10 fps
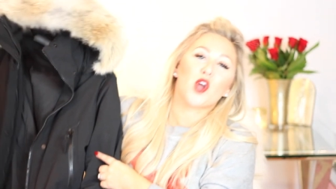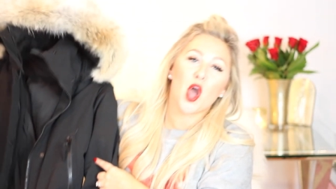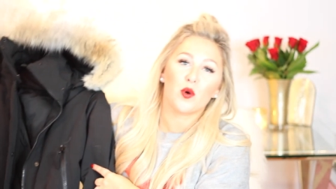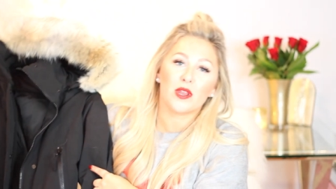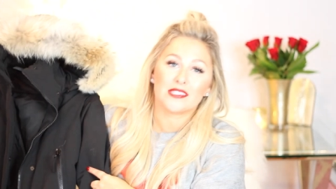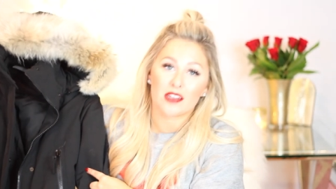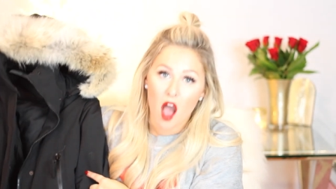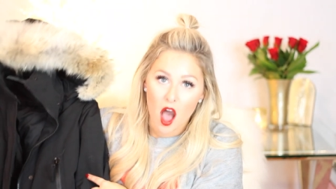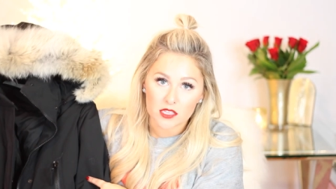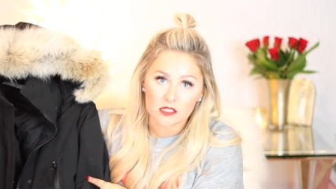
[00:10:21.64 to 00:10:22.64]
coat is an
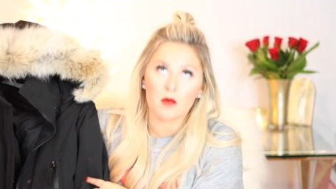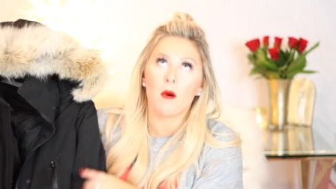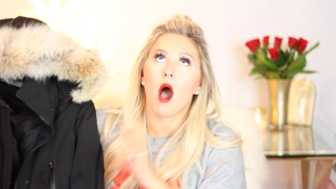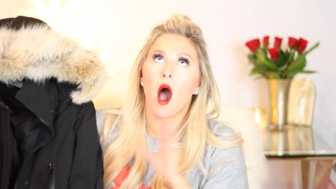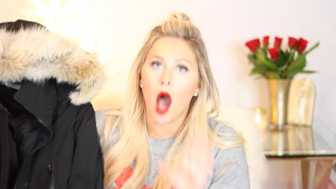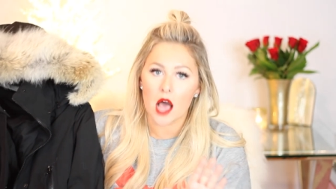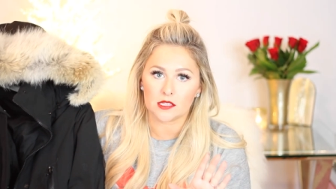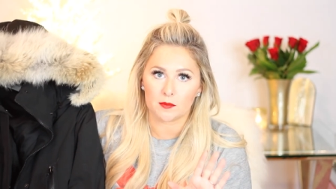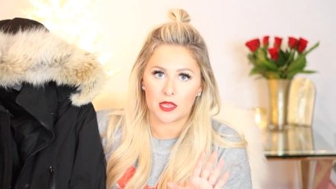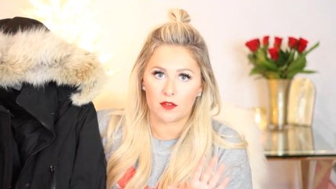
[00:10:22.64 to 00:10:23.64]
awesome,
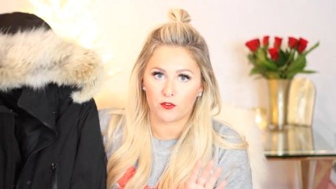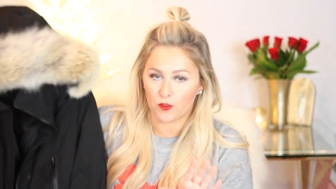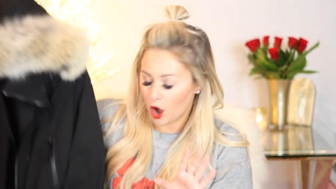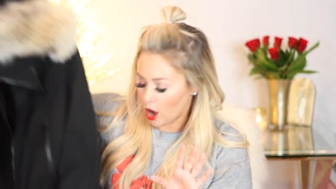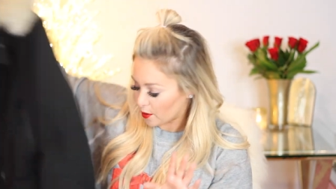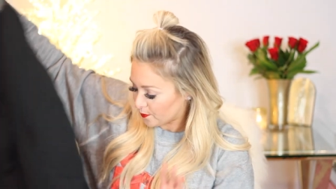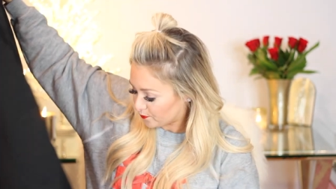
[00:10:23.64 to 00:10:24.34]
awesome gift for her.